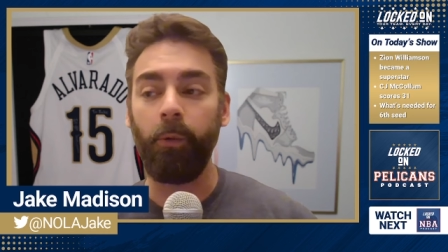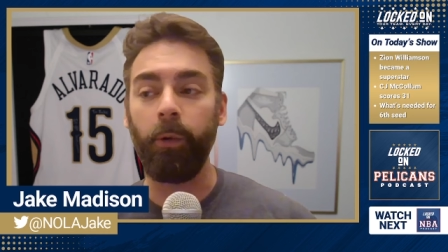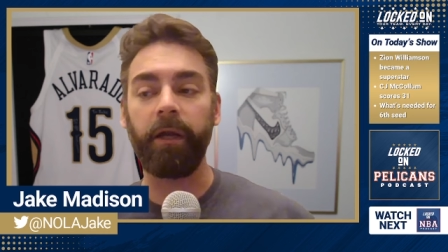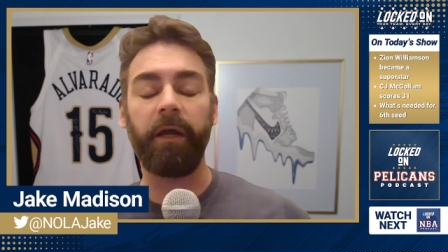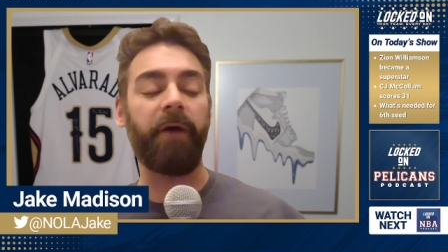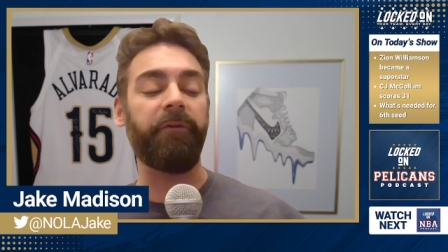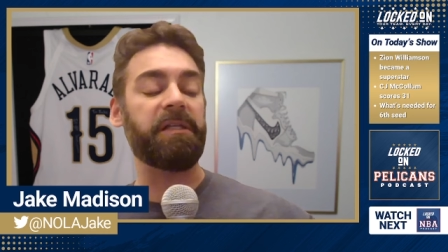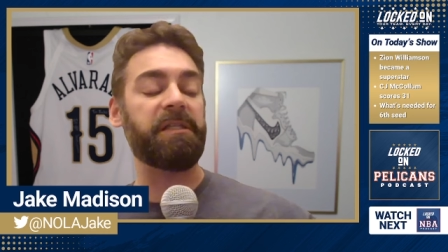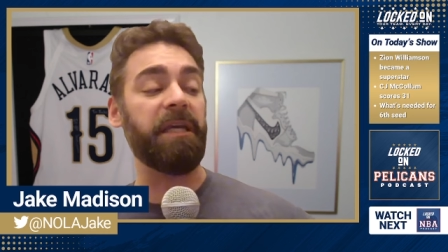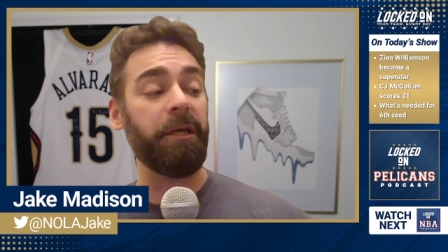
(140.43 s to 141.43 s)
We're going to cover
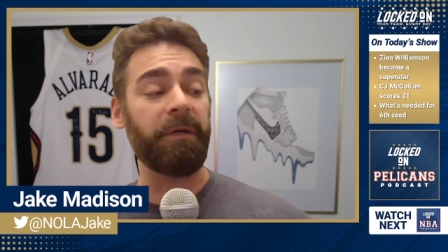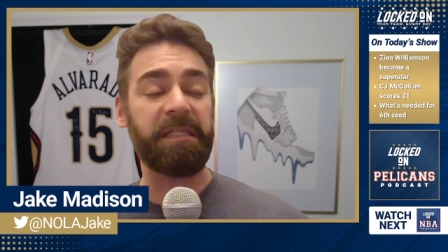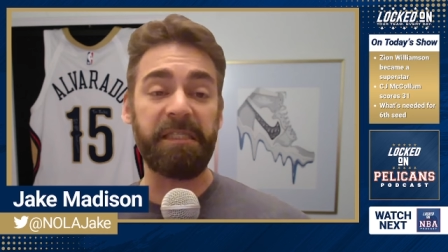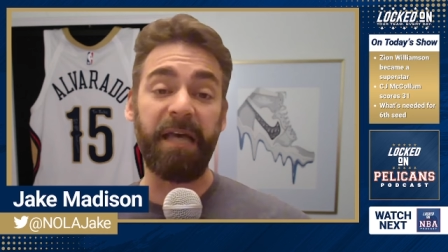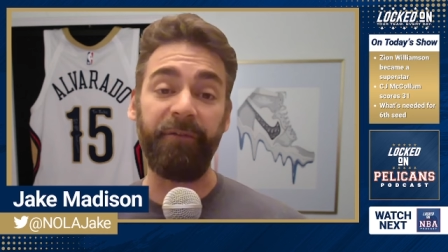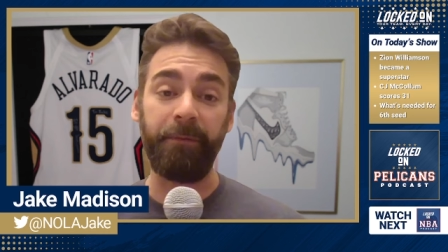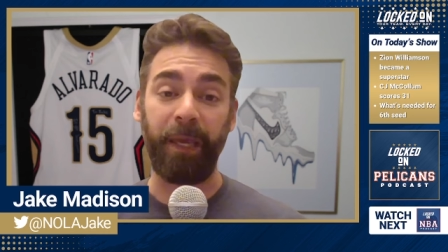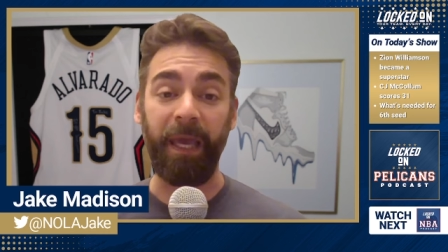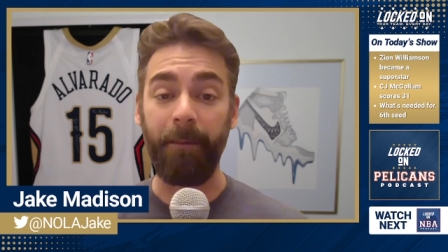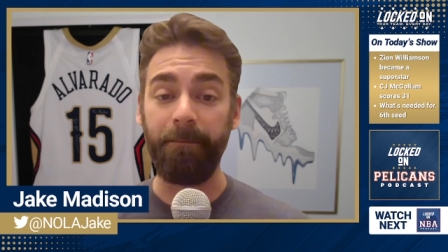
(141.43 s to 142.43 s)
it. See you at seven
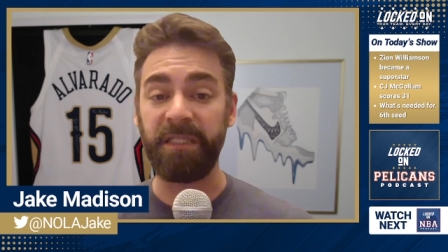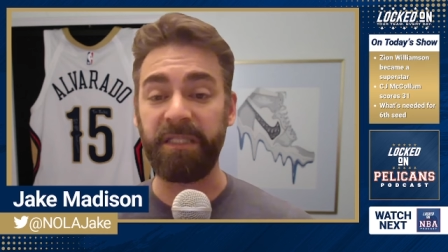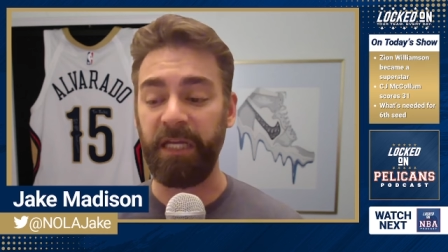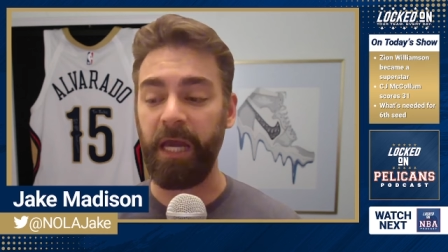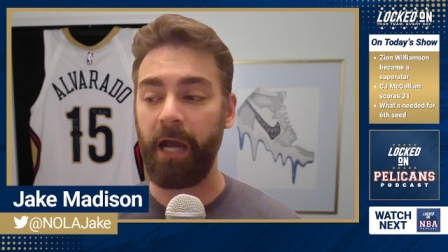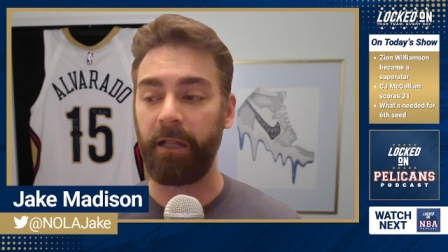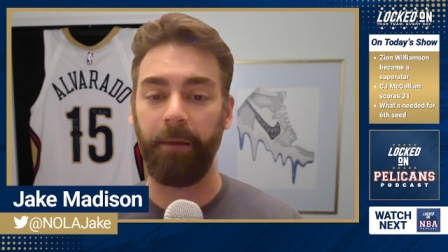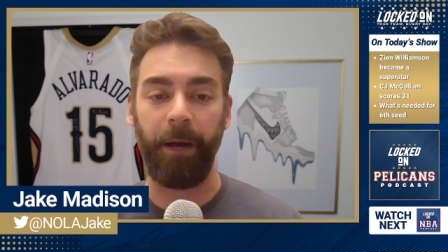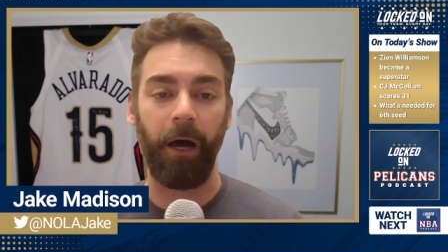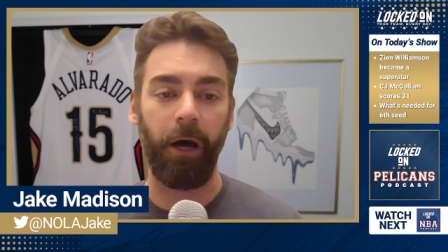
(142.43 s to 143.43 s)
p.m. Mid-City Yacht
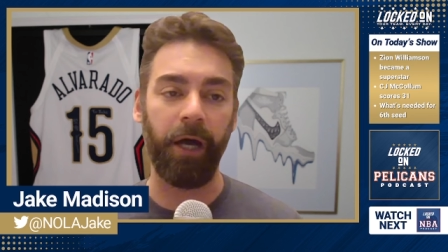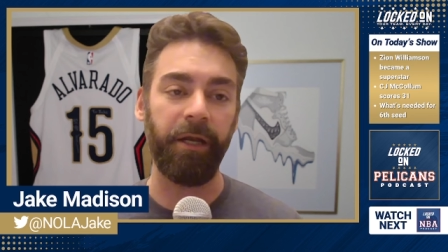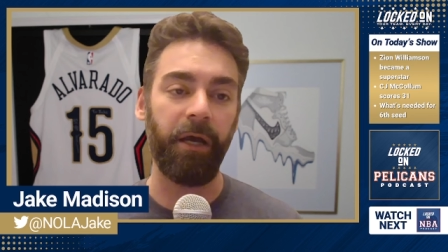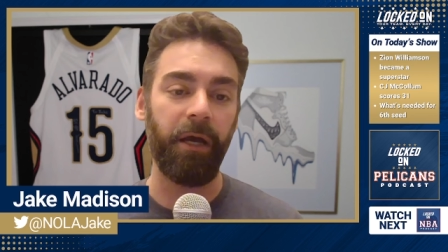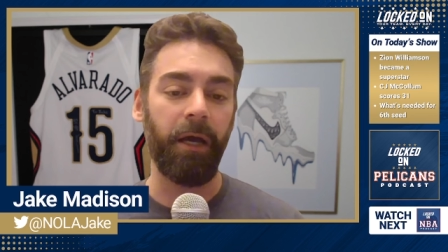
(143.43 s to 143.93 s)
Club on